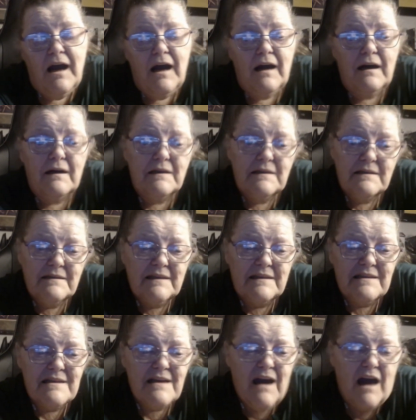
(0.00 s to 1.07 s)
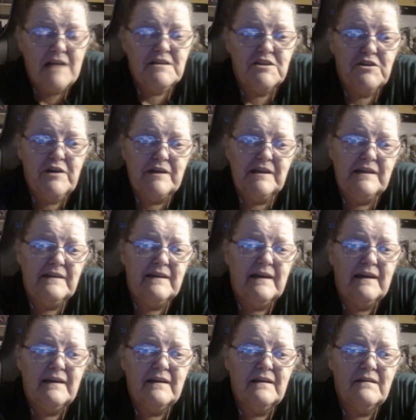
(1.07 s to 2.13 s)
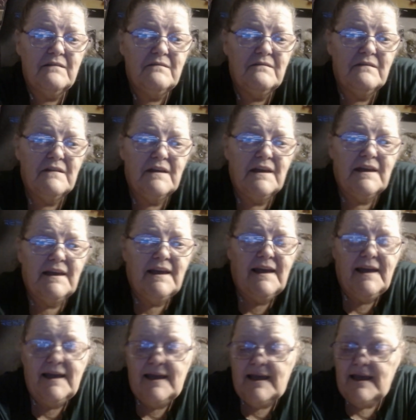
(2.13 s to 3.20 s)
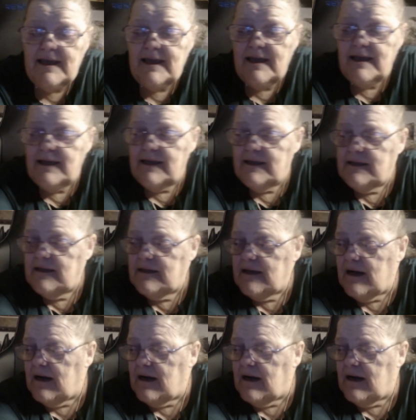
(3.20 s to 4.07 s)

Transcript: It doesn't cost you anything. And